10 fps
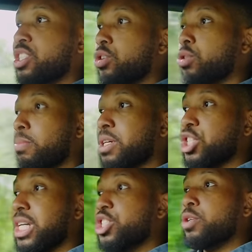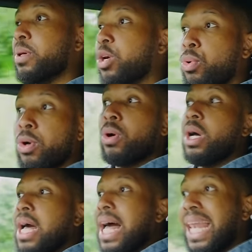internal combustion engine, but it will
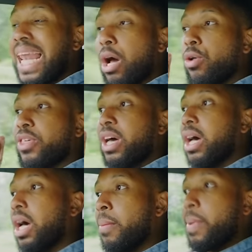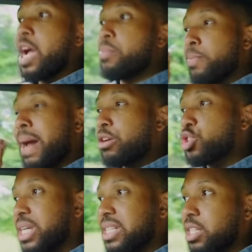allow the um, hybrid
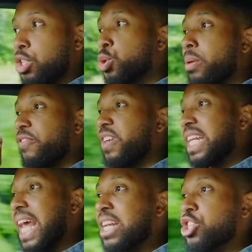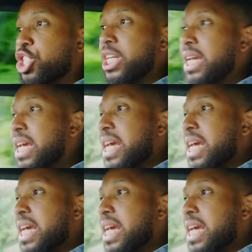powertrain to drip feed energy